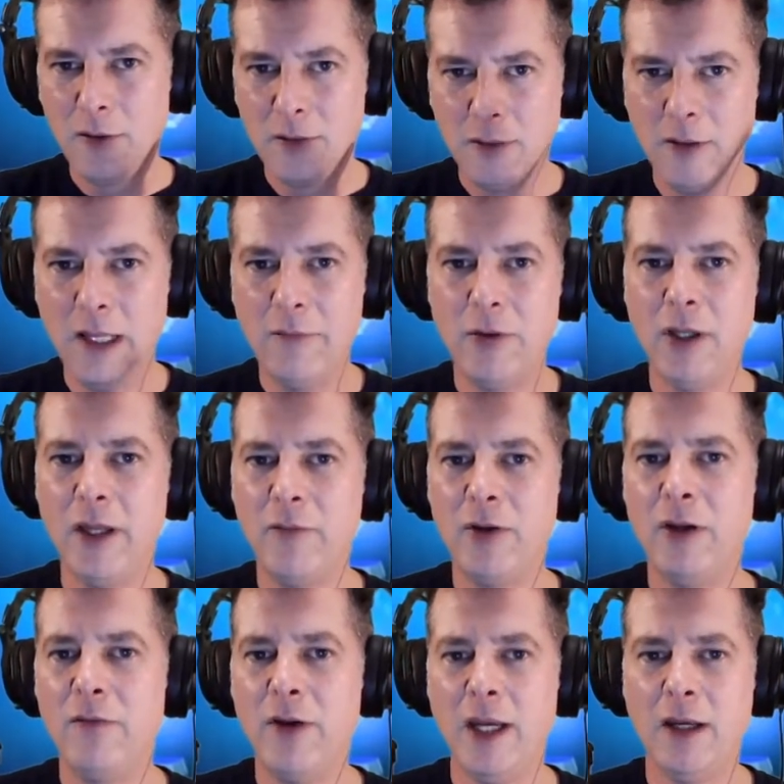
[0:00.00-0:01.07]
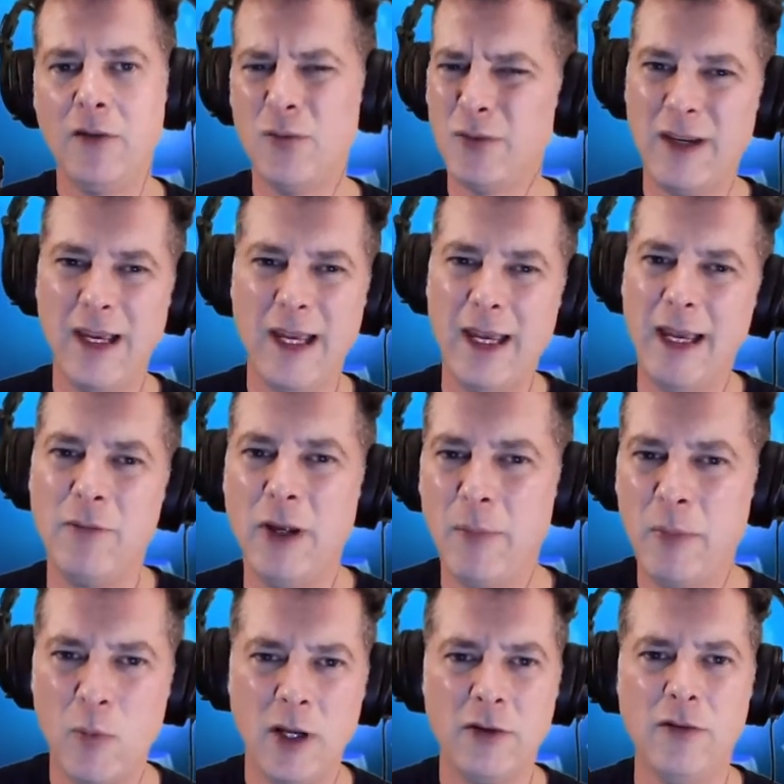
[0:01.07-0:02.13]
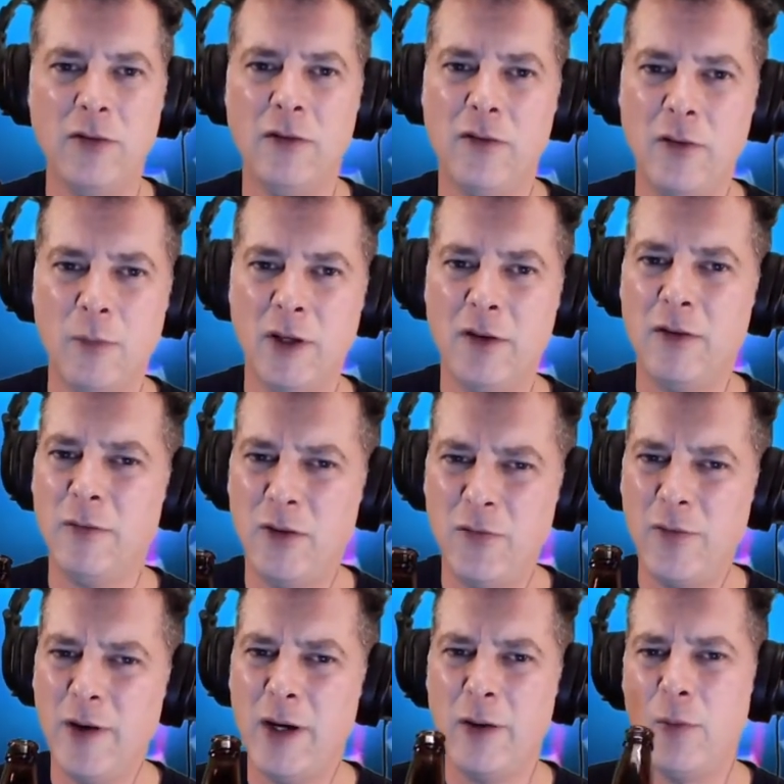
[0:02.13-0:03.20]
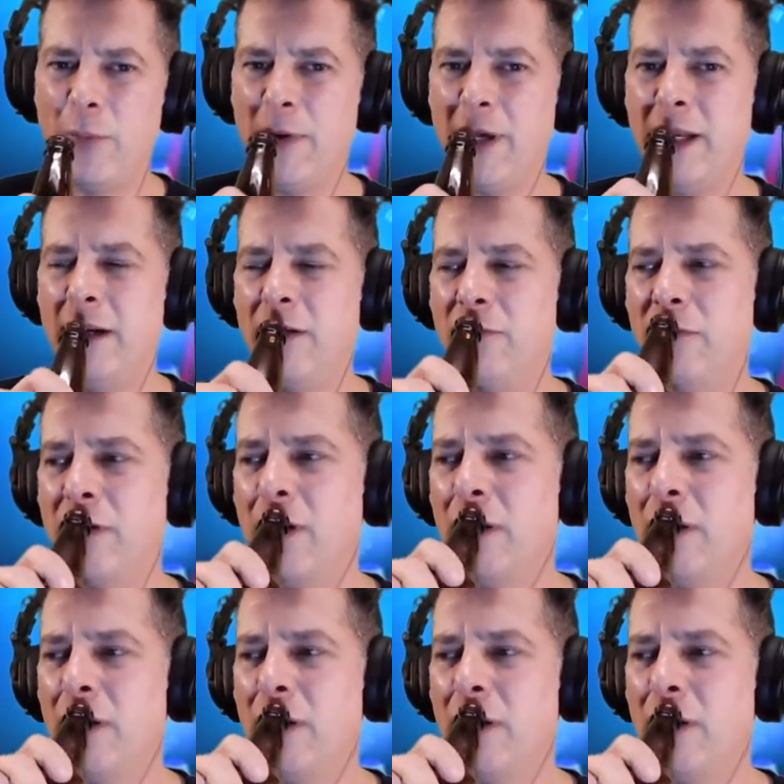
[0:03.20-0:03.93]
Lovin' Livin' in Vegas, which I've not been watching so much of. It's very repetitive.